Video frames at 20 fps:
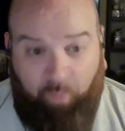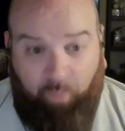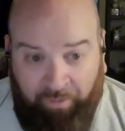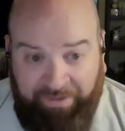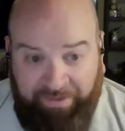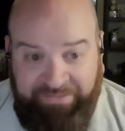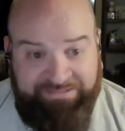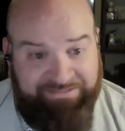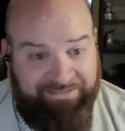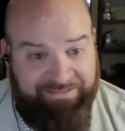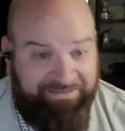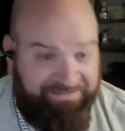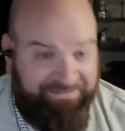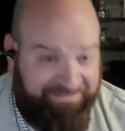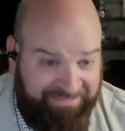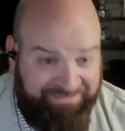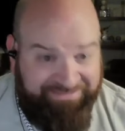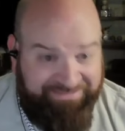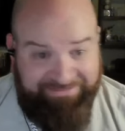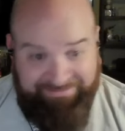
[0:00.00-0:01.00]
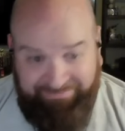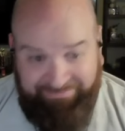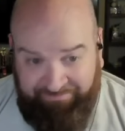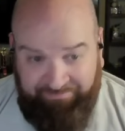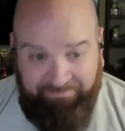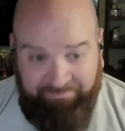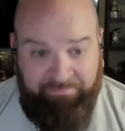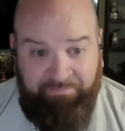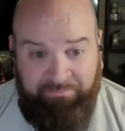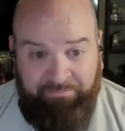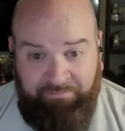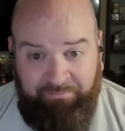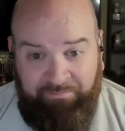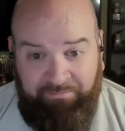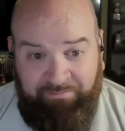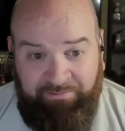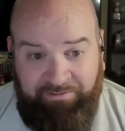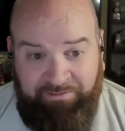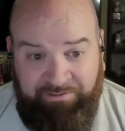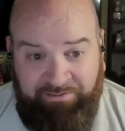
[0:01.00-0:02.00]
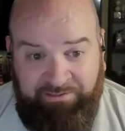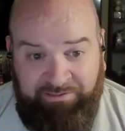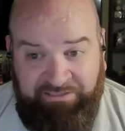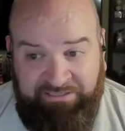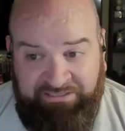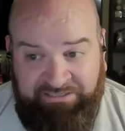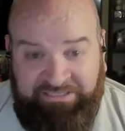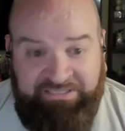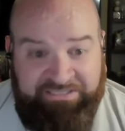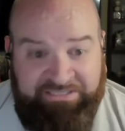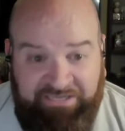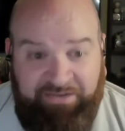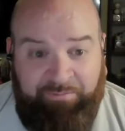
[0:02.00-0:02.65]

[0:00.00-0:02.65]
Points and assists. She's